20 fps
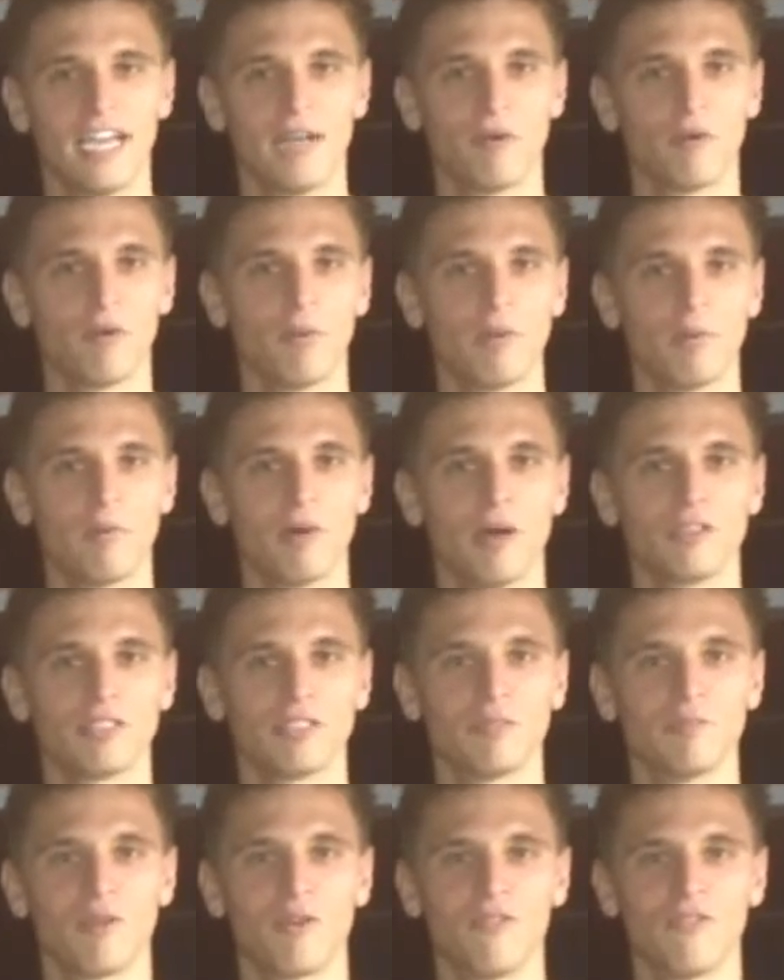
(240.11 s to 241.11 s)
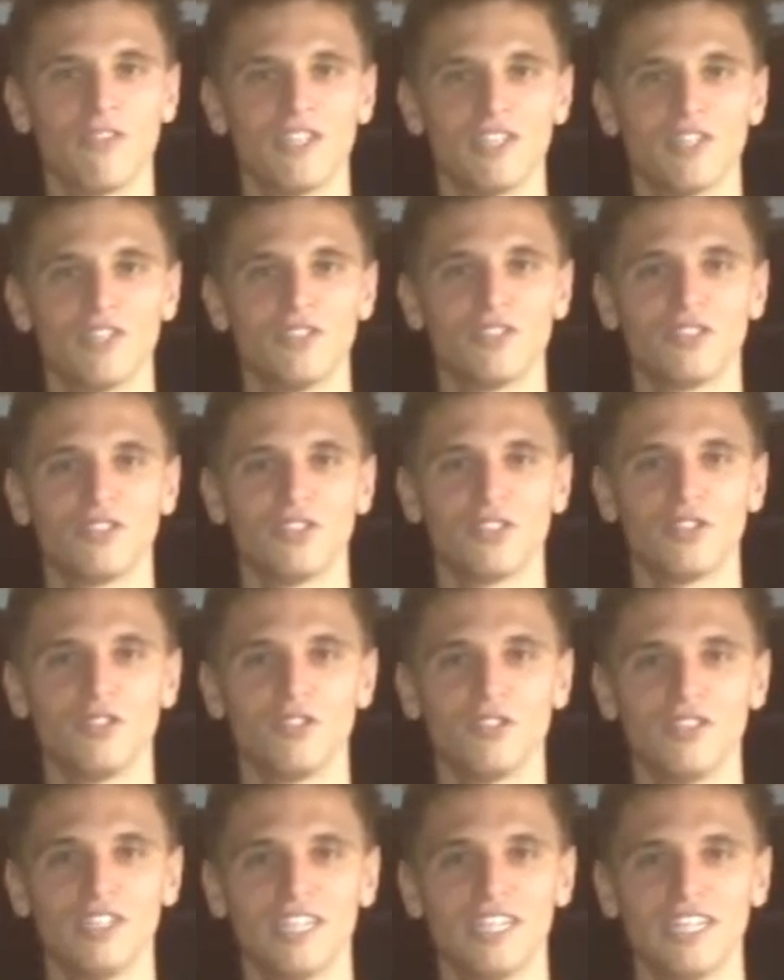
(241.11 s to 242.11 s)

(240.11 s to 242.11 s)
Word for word: and we'll be posting more videos soon.